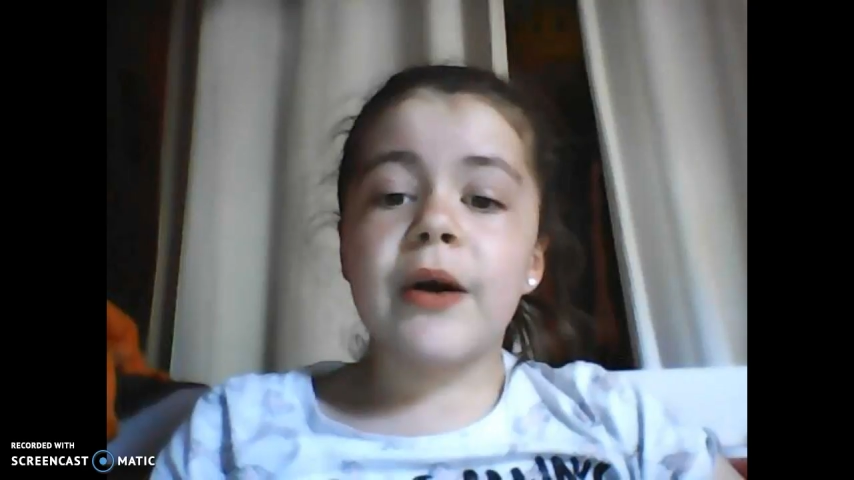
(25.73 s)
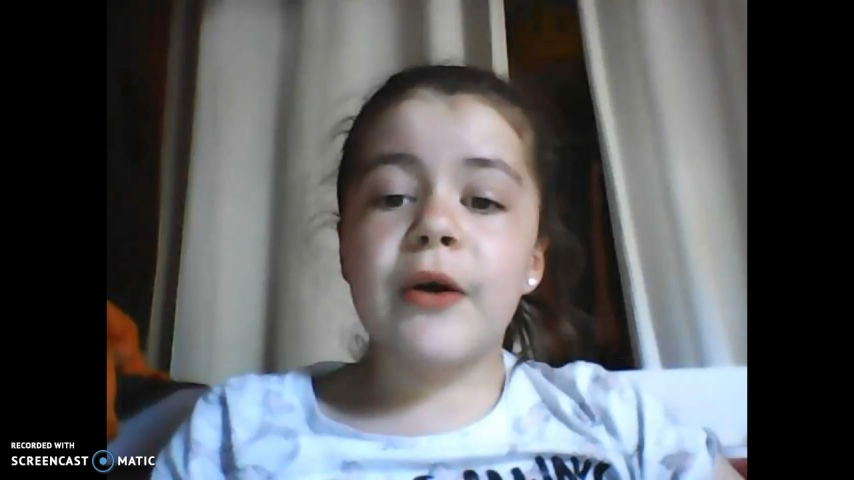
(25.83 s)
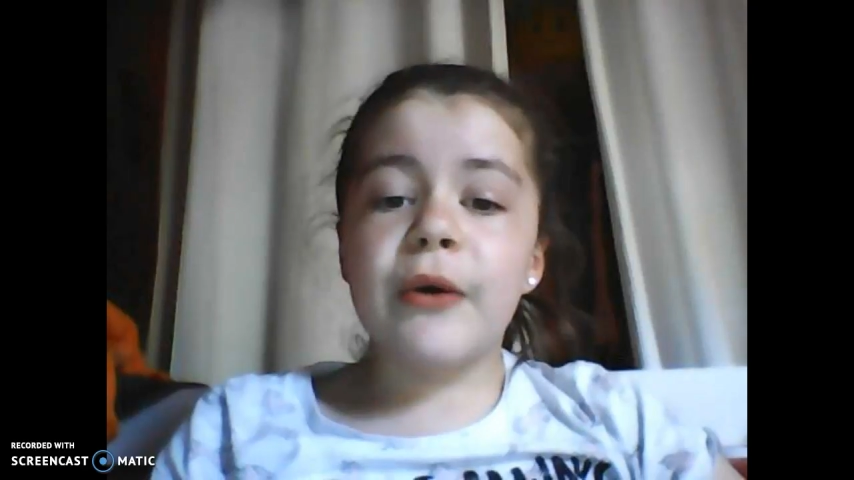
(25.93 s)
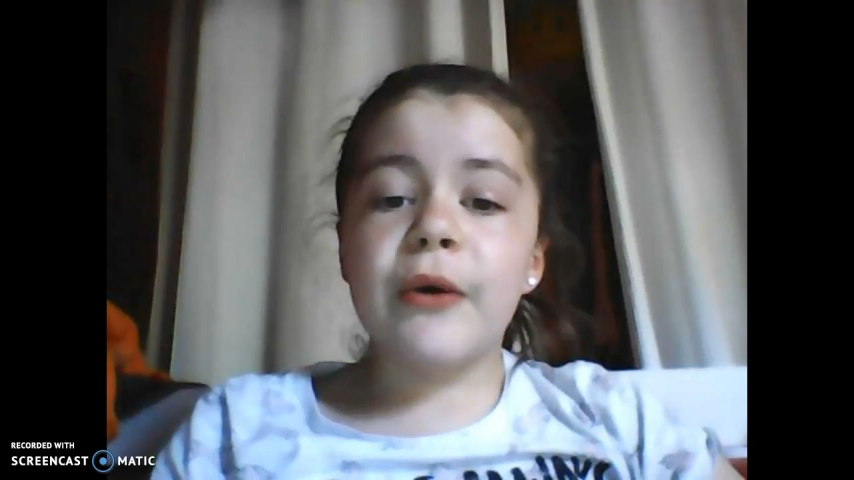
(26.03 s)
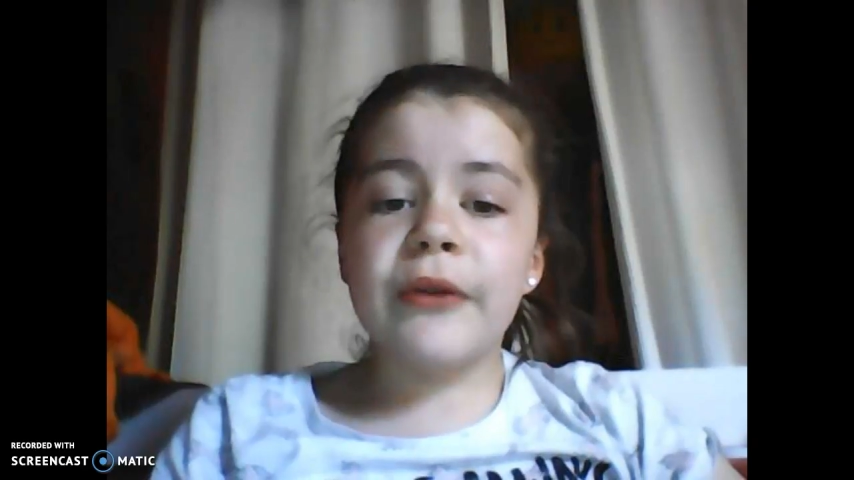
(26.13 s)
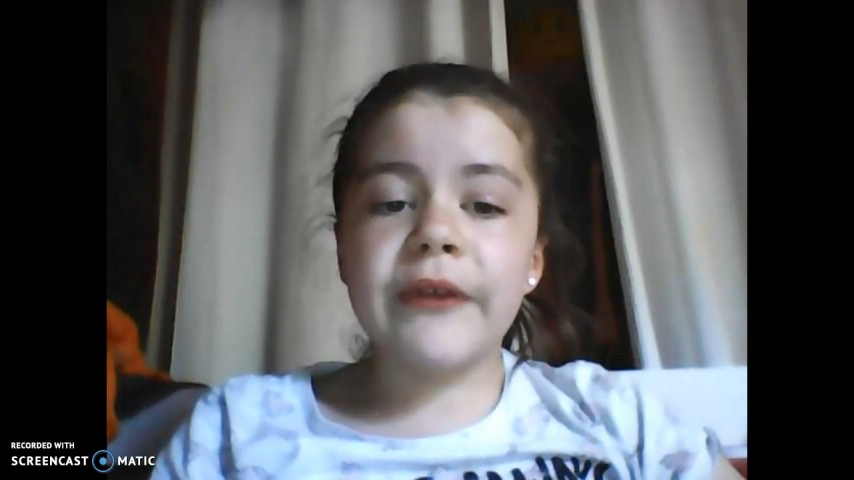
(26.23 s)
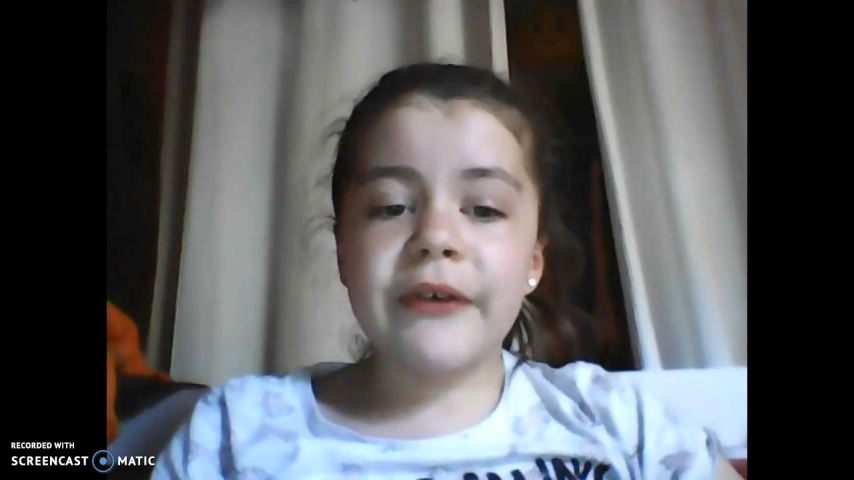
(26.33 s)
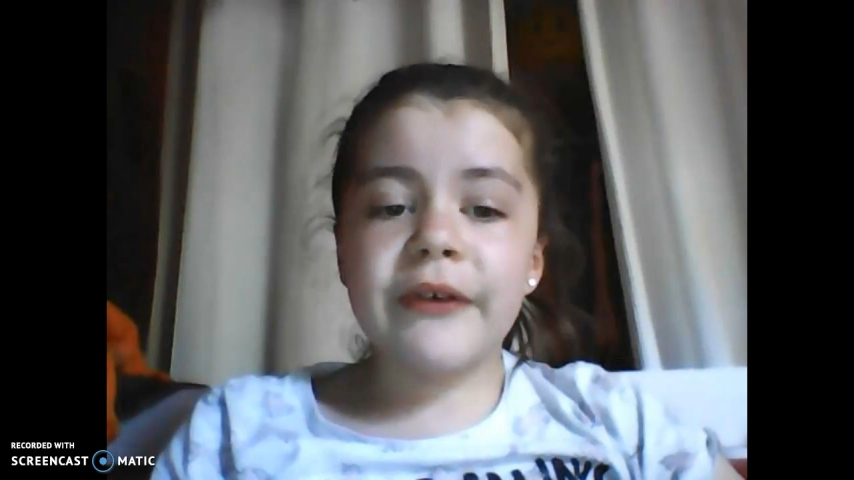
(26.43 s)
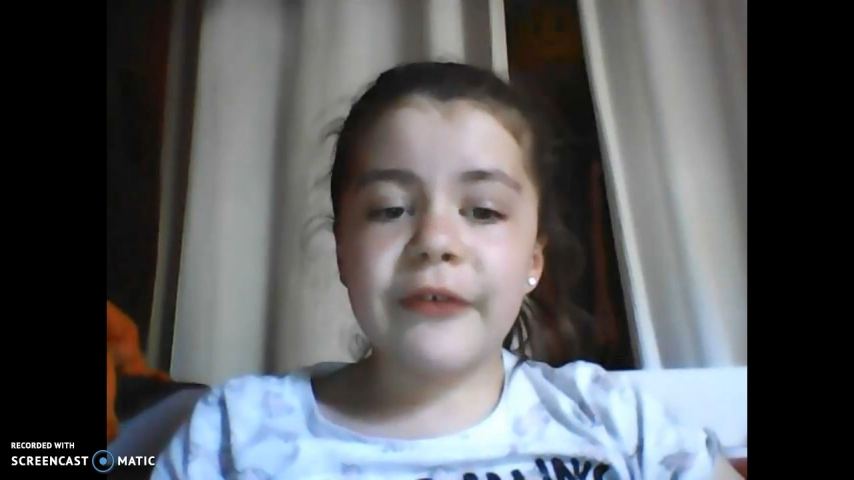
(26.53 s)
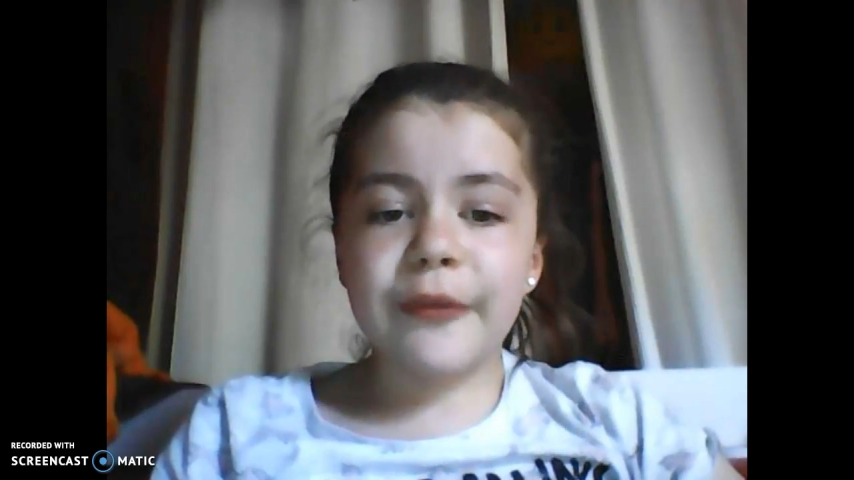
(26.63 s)
only
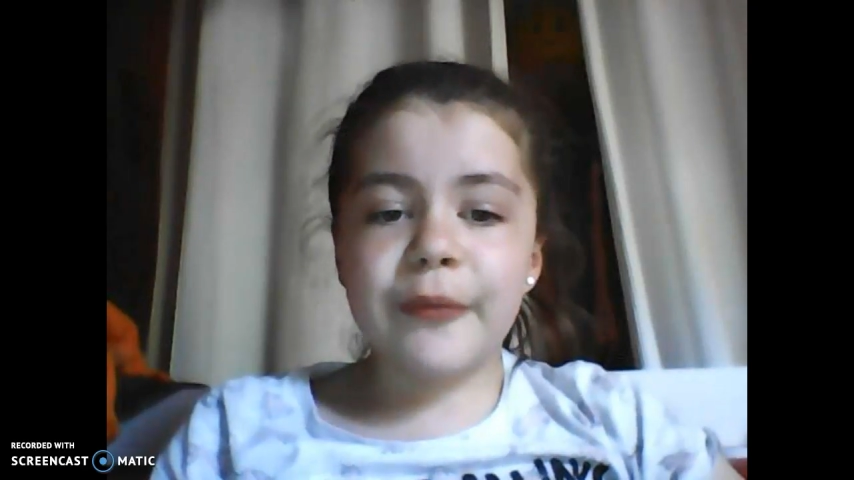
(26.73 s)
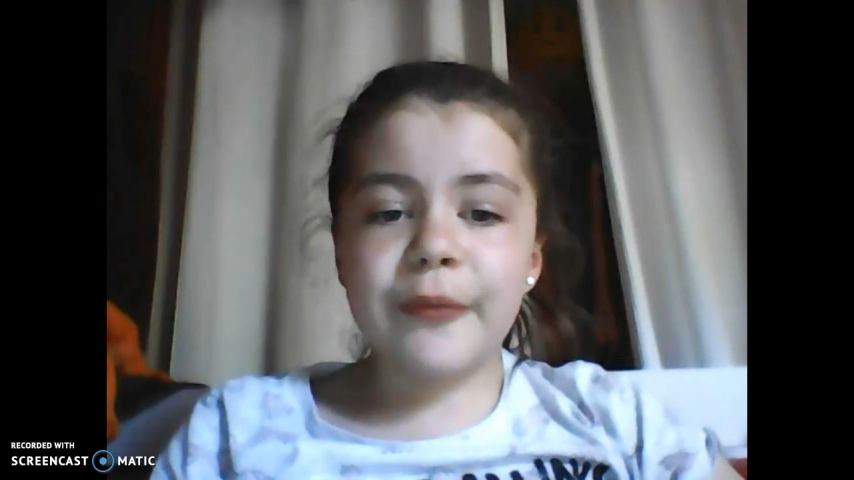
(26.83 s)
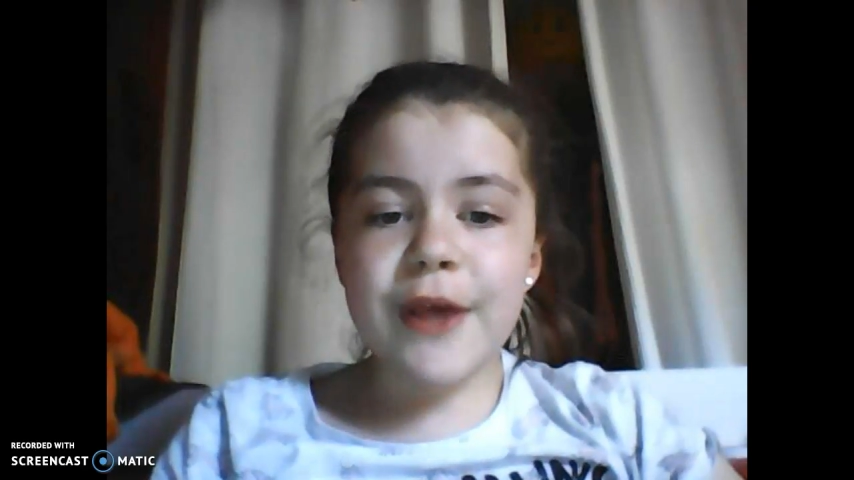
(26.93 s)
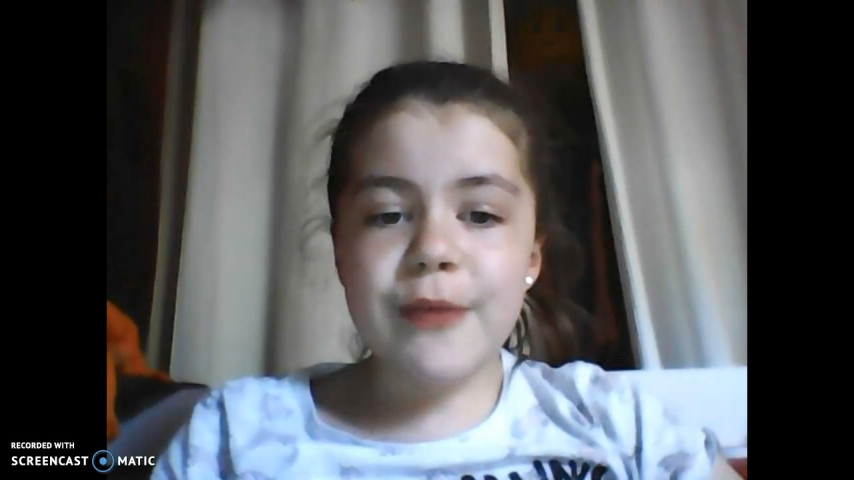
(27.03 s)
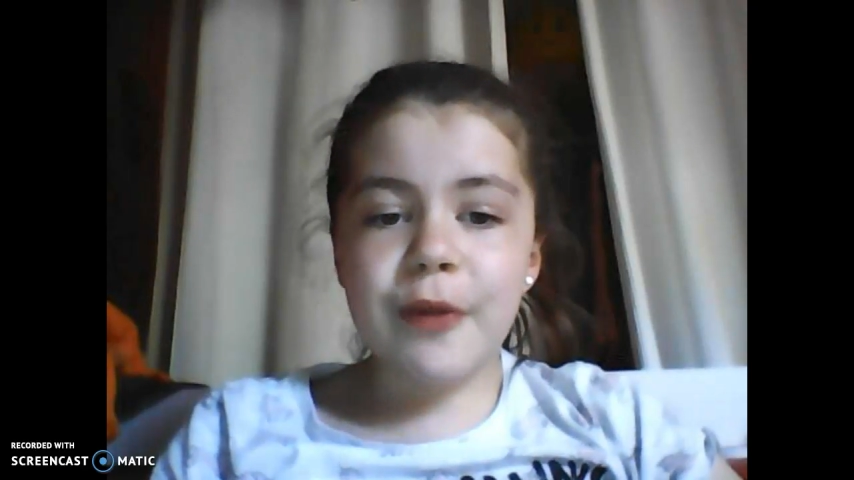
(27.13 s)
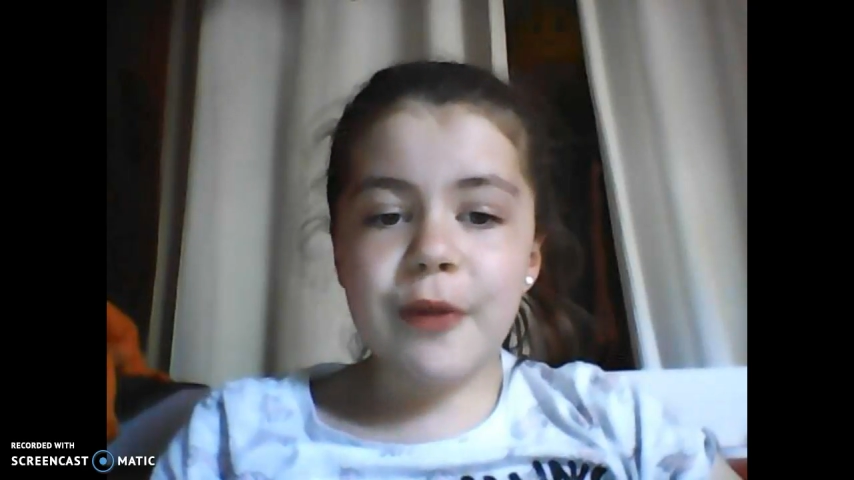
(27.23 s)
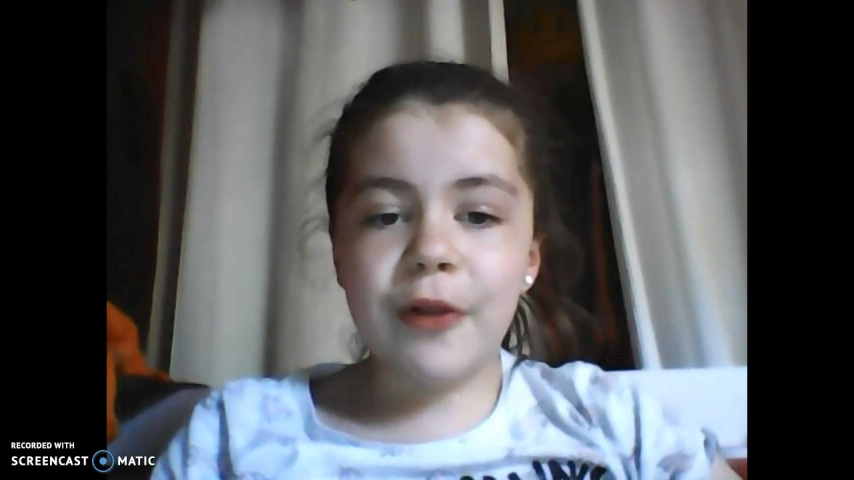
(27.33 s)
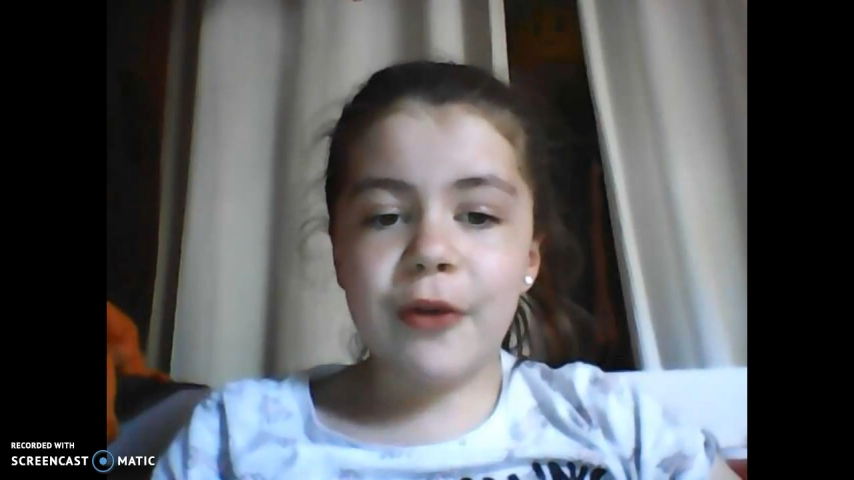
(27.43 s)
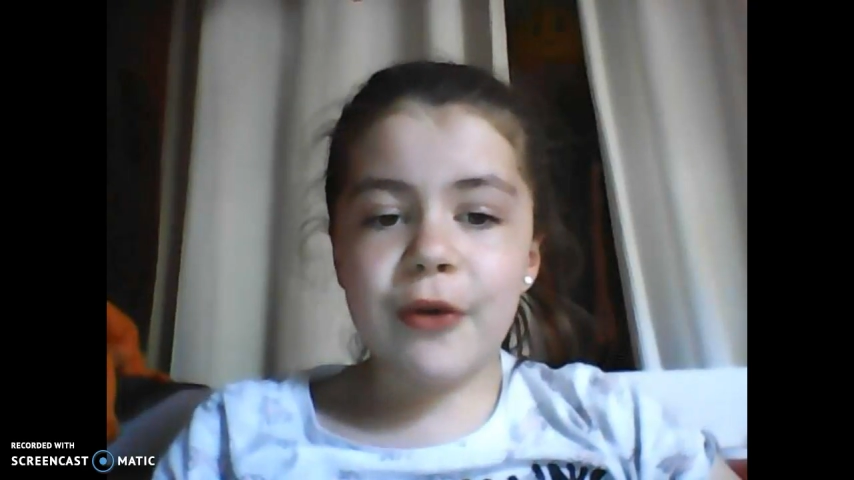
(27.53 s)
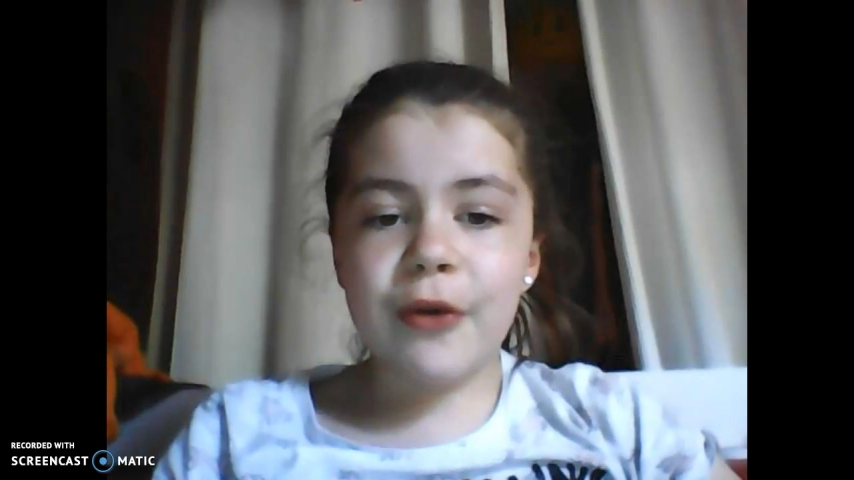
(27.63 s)
for people
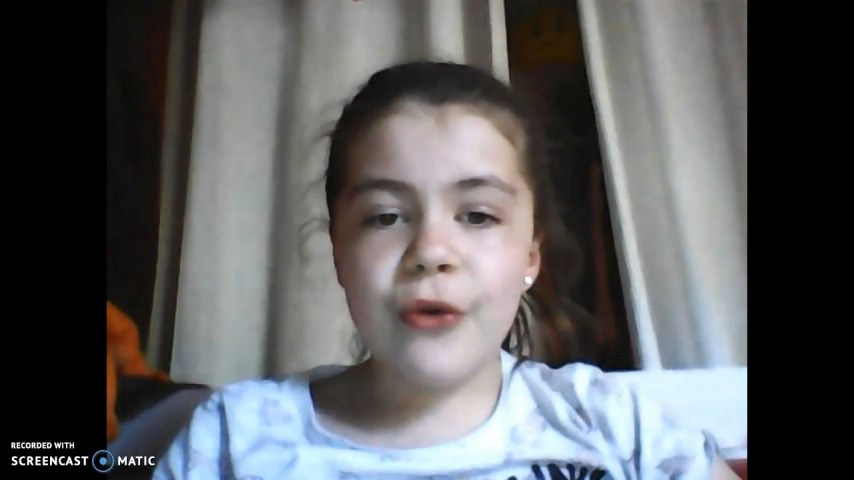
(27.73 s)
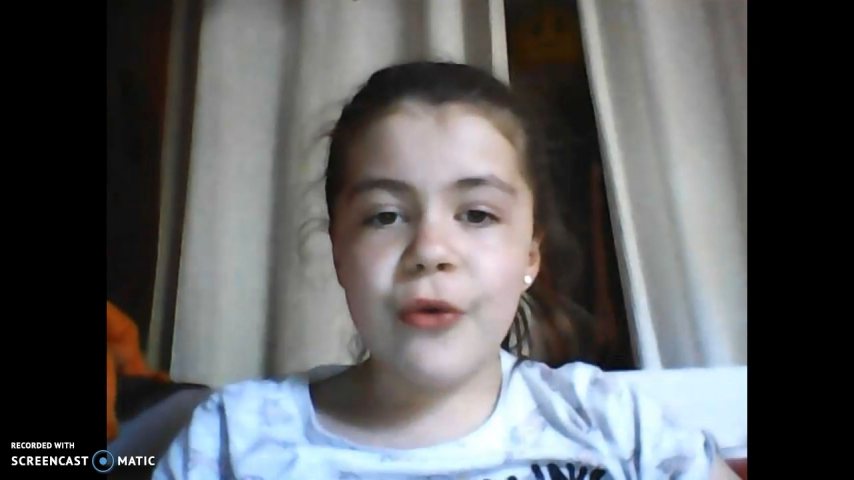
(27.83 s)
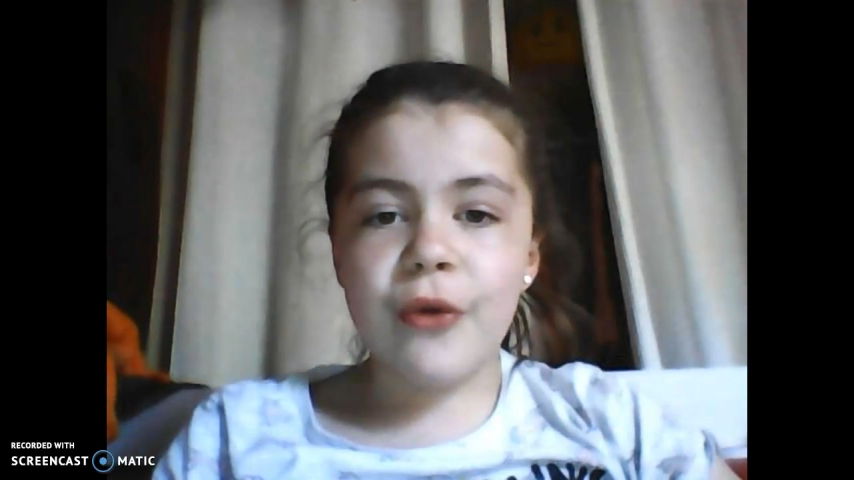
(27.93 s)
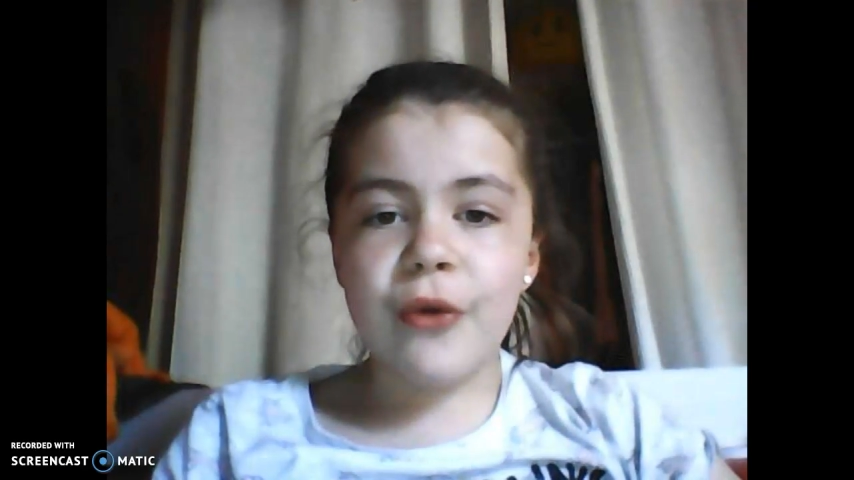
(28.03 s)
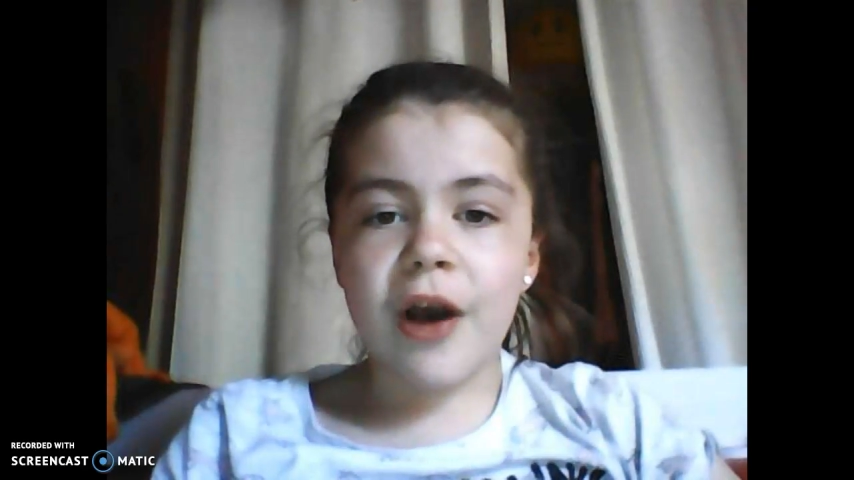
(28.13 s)
who